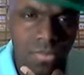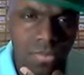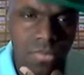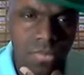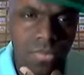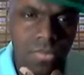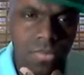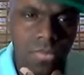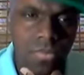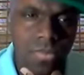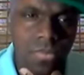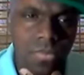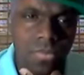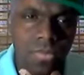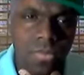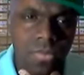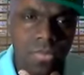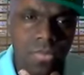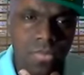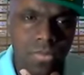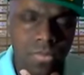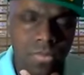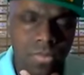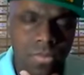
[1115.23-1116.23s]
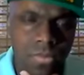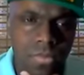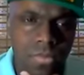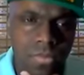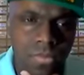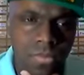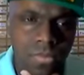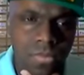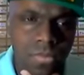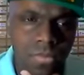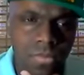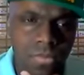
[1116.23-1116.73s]

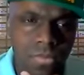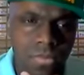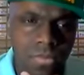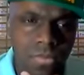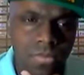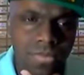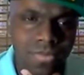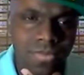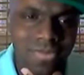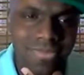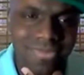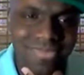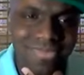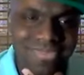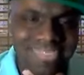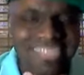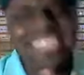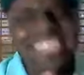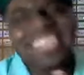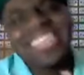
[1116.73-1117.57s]
(not speaking)